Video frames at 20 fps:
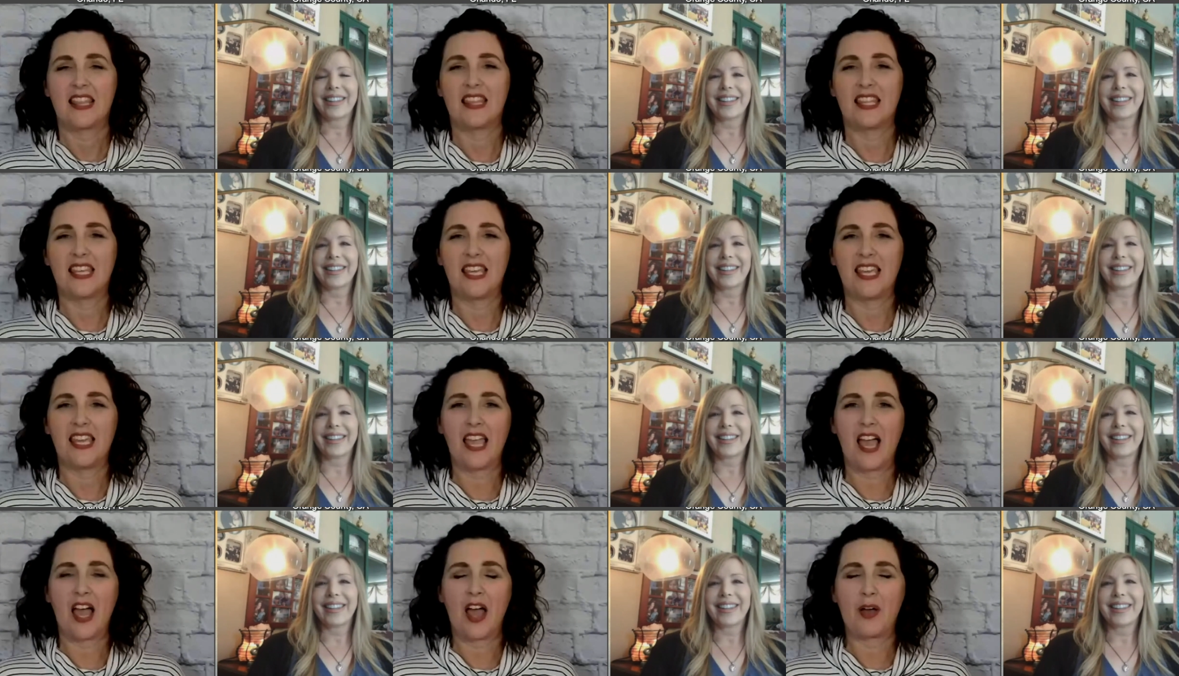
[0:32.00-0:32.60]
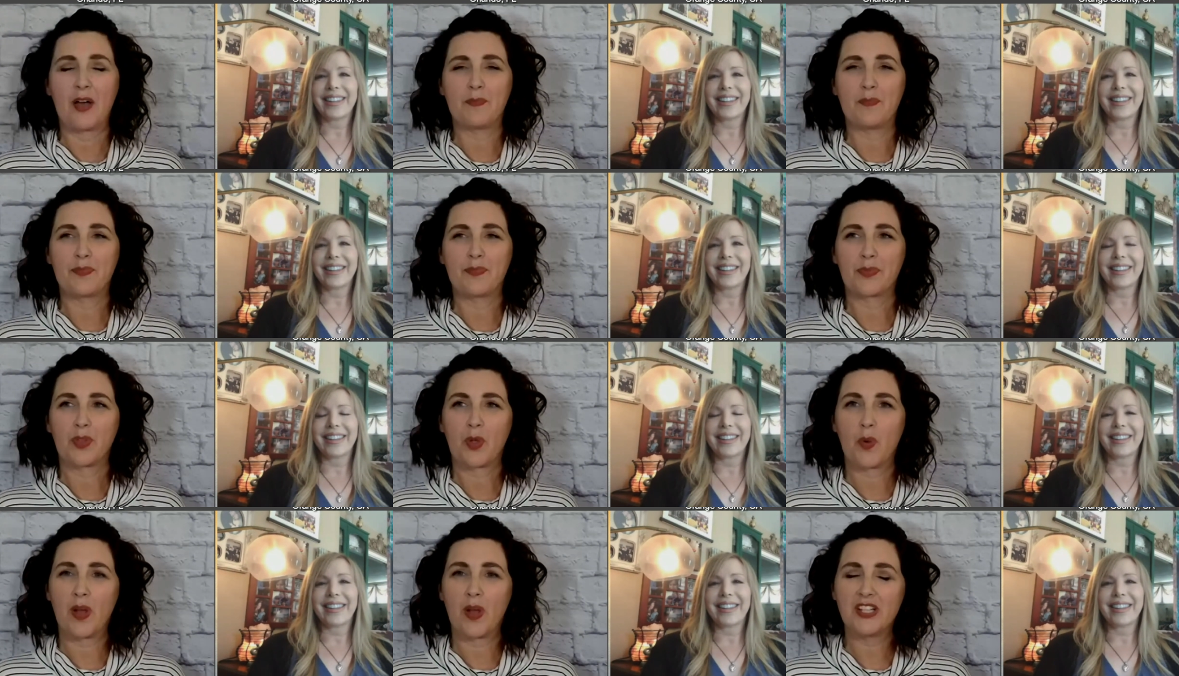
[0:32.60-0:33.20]
Speaker 1: The
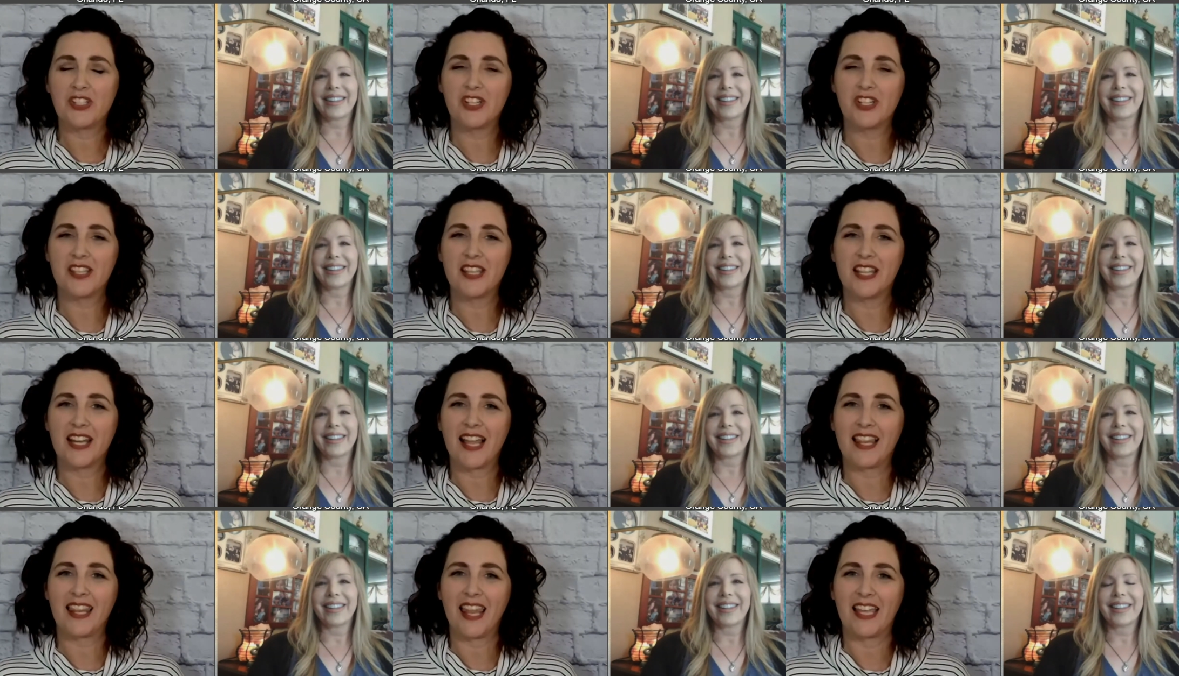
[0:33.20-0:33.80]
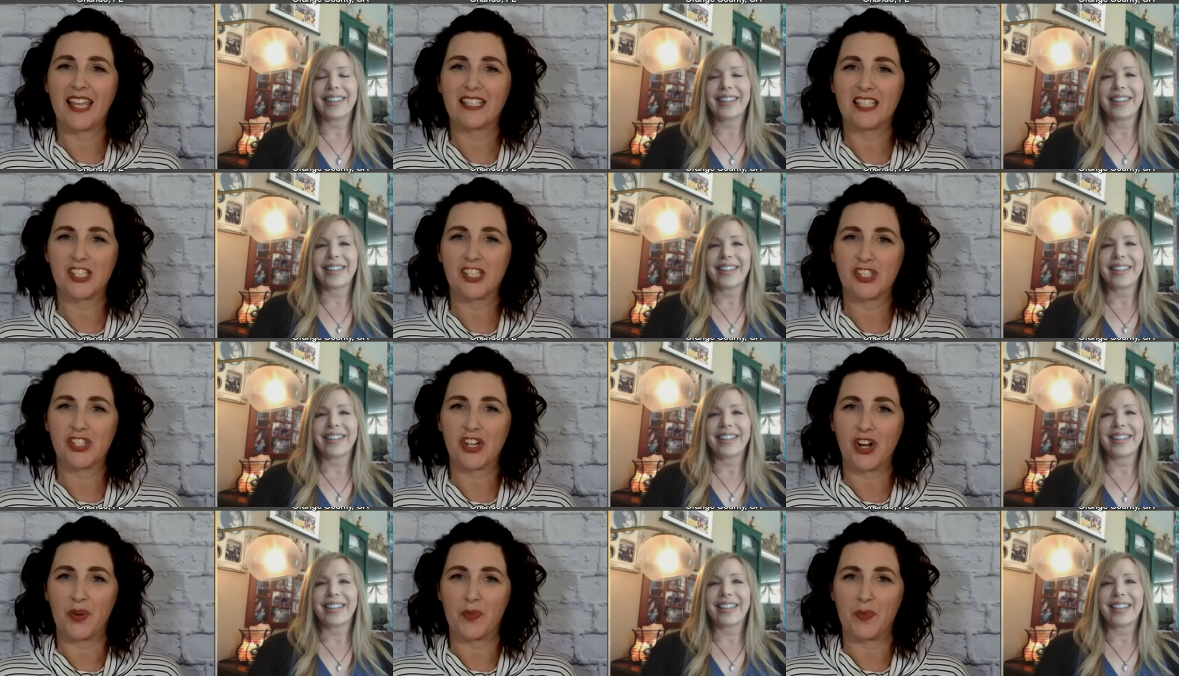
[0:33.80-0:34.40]
question that I like to
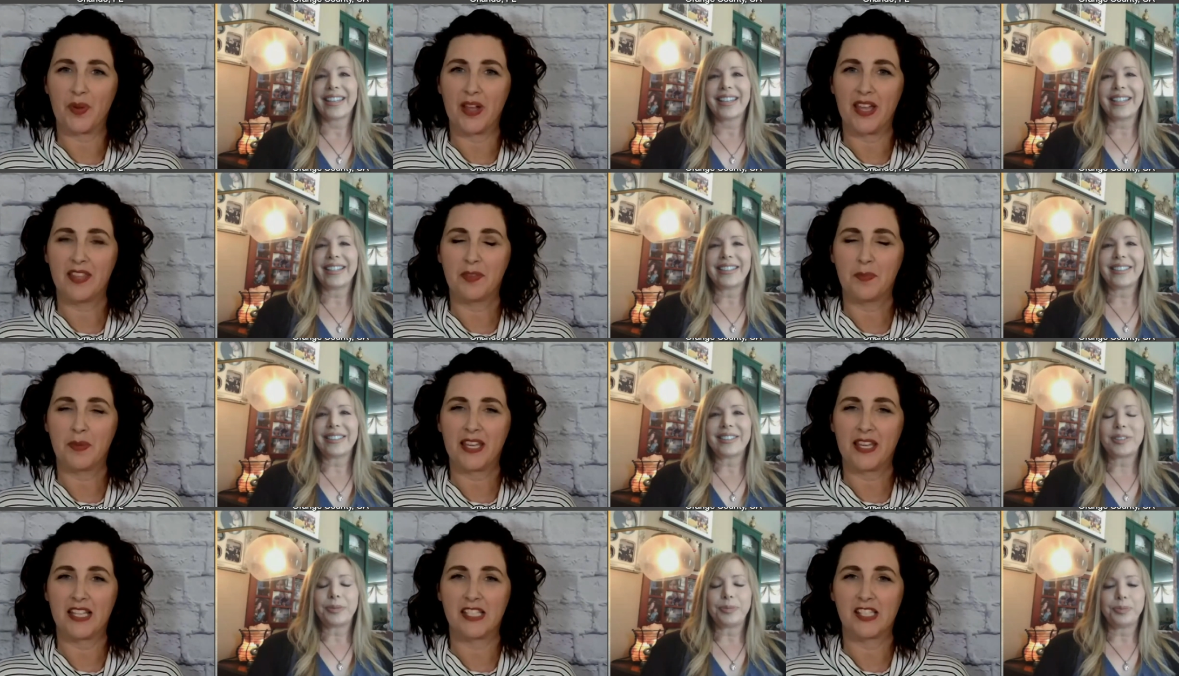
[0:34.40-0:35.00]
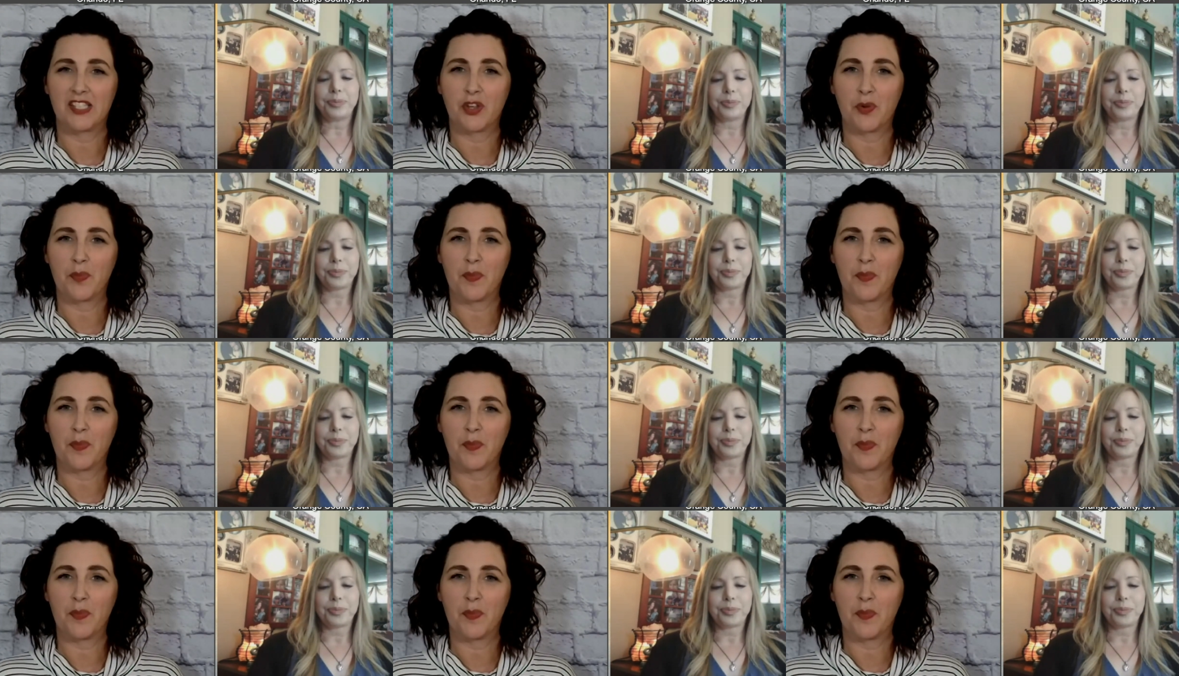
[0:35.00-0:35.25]
start with, because so